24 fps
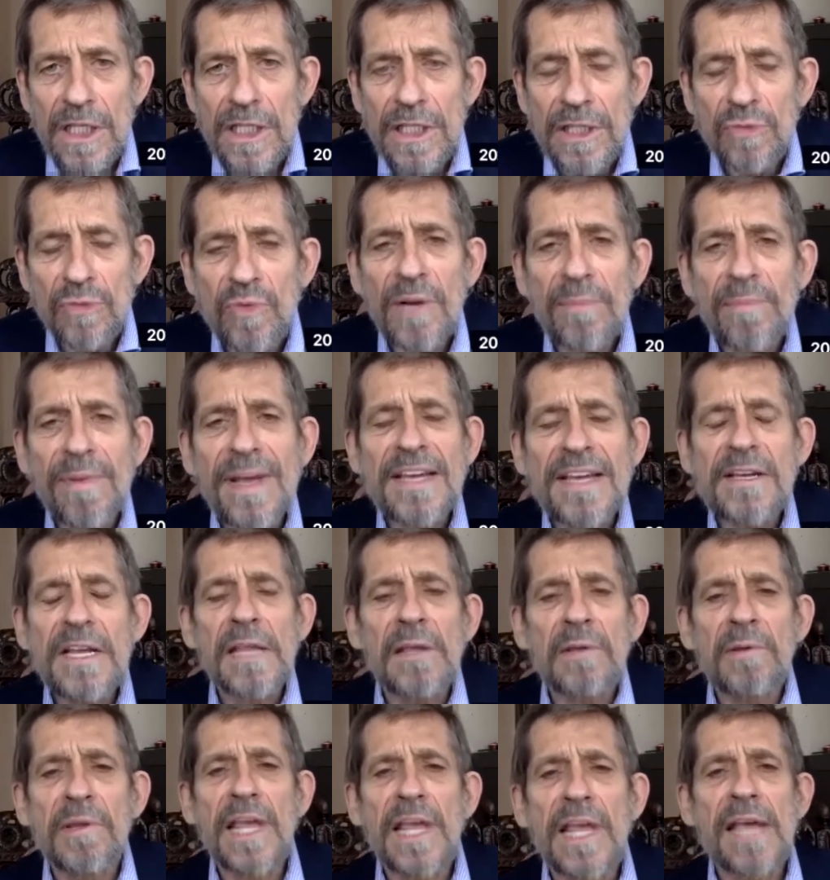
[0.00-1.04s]
When it
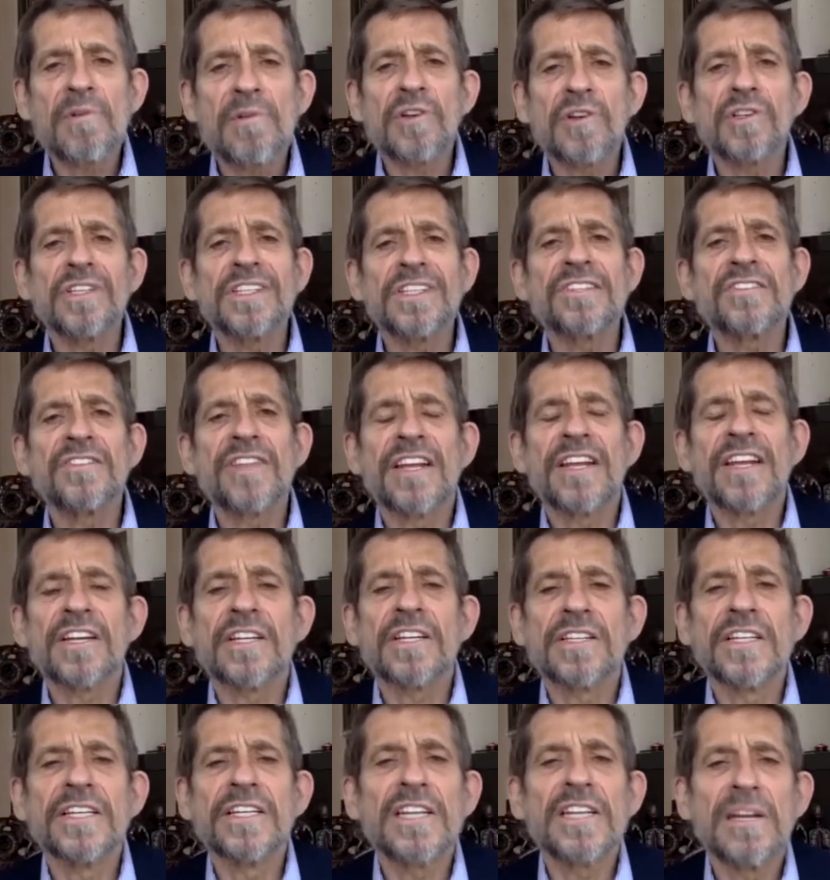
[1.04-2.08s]
became clear that the
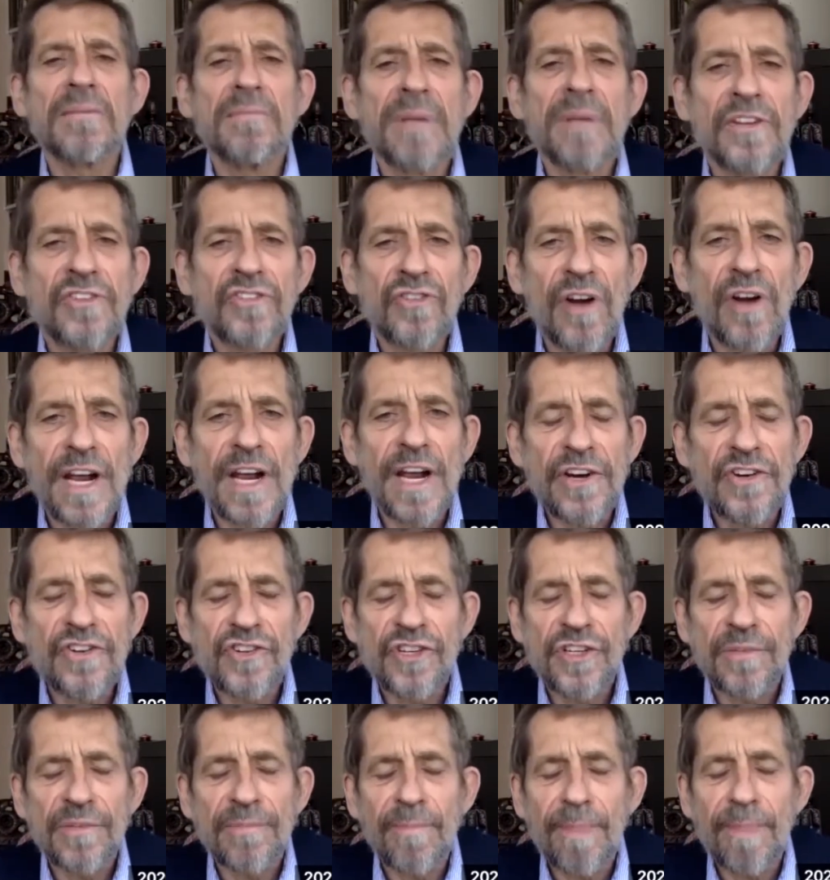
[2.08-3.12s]
Clinton
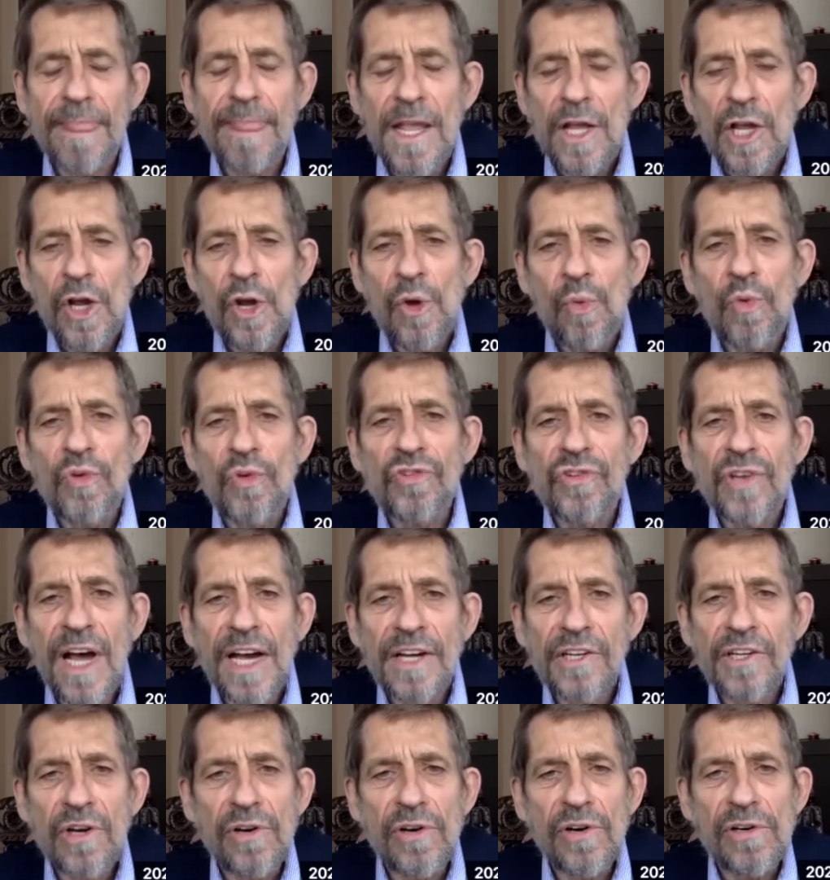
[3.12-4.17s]
administration was
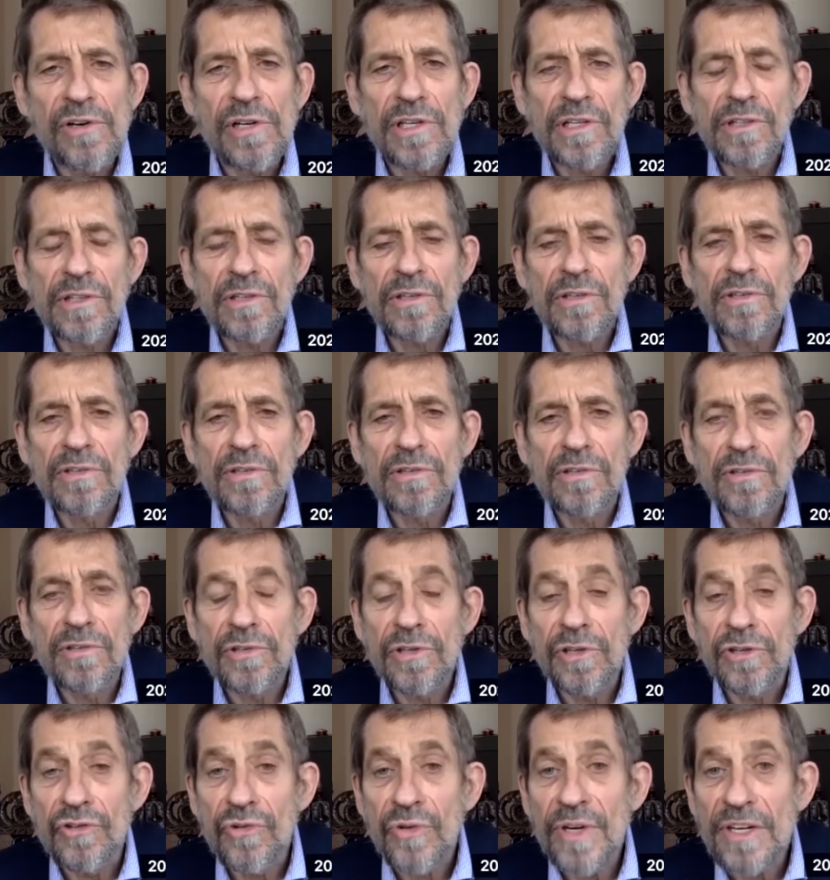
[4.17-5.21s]
not going to
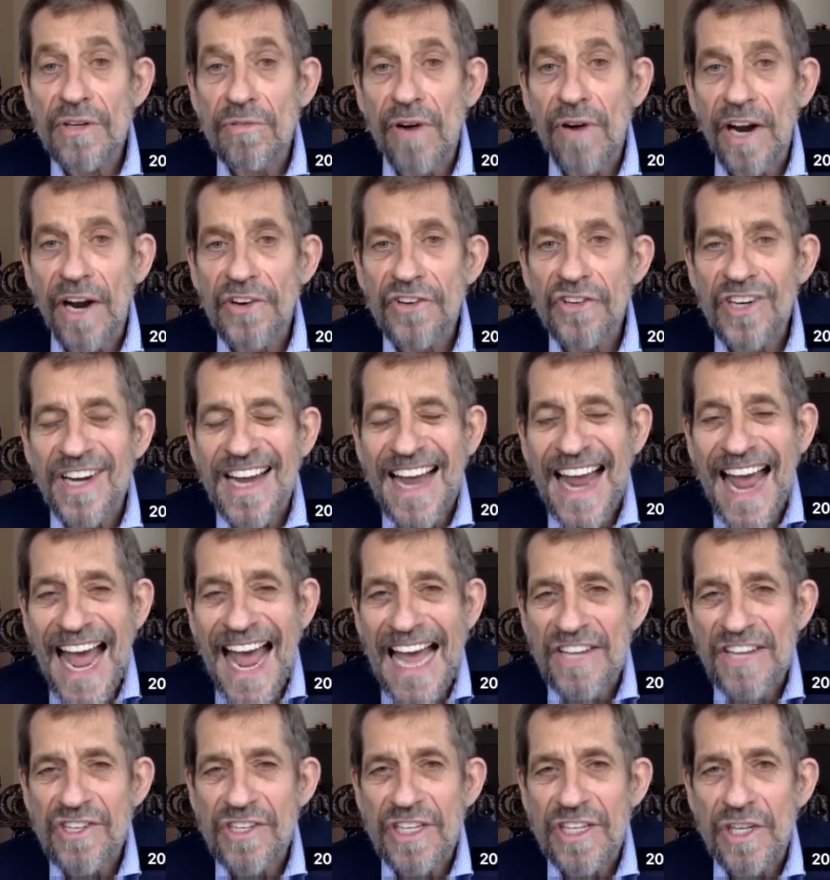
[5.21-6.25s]
treat Russia
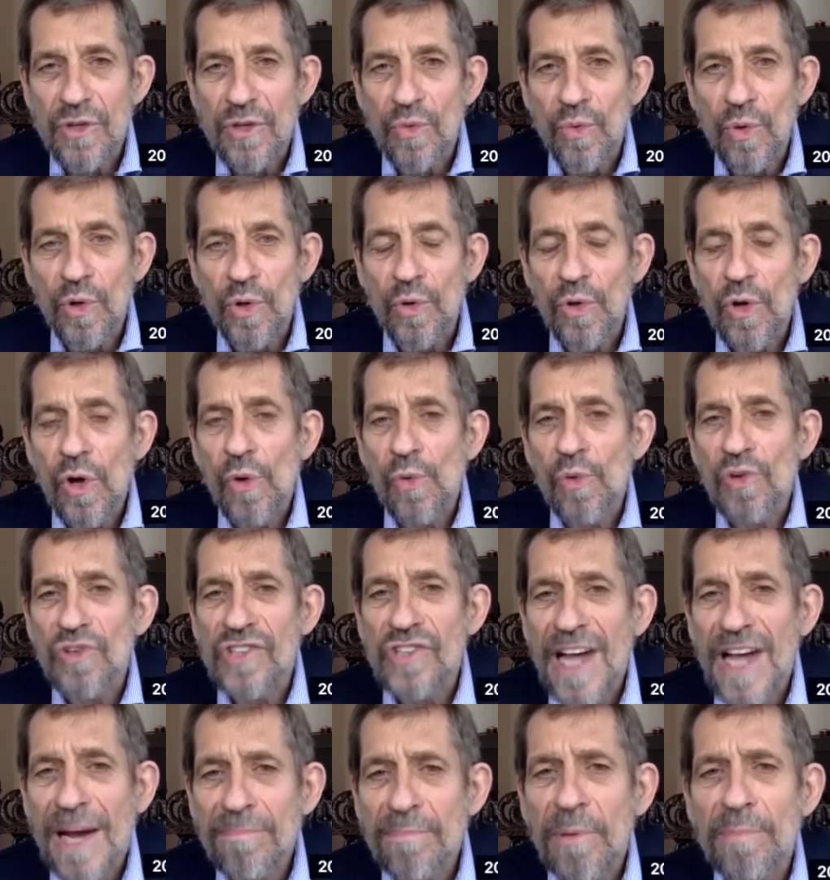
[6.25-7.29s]
as an equal, was
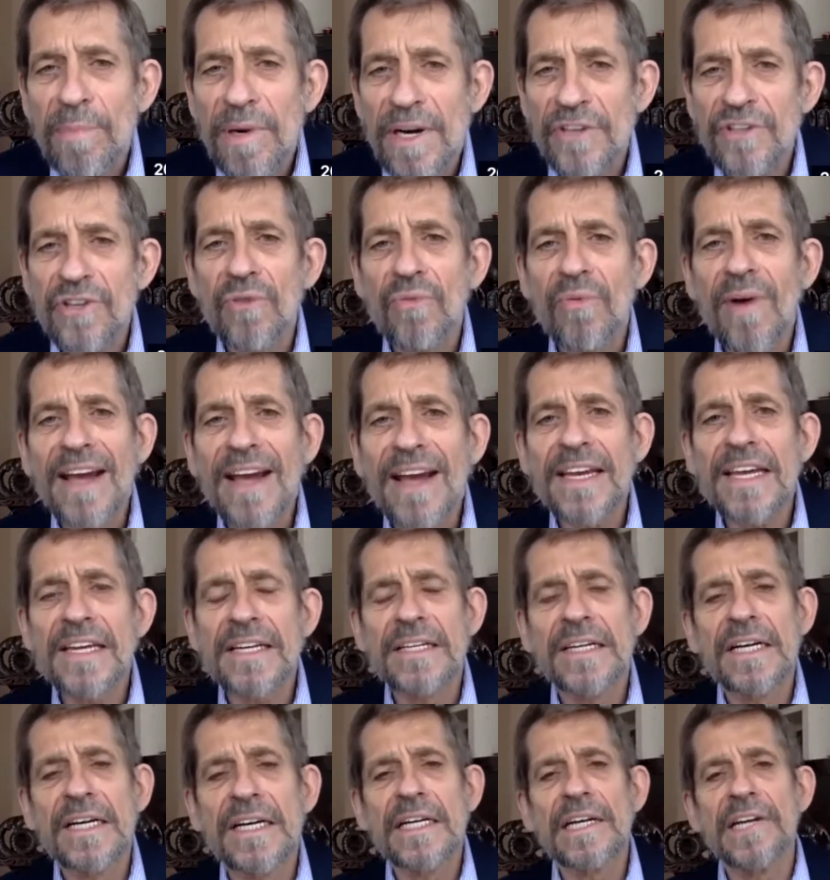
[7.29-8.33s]
not prepared to
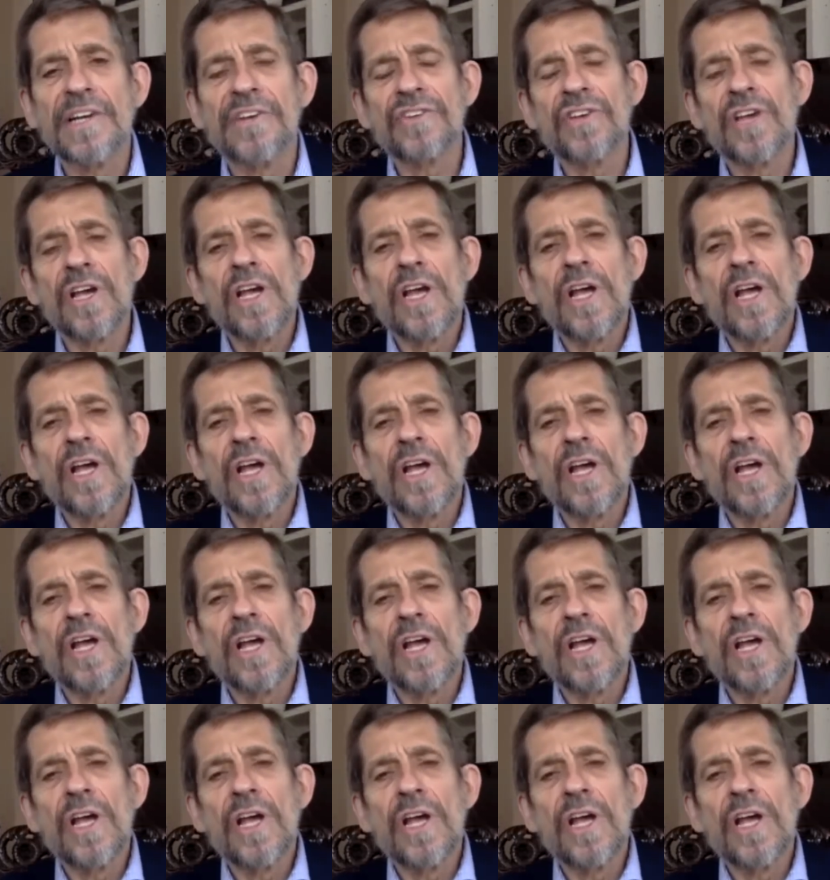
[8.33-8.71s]
recognize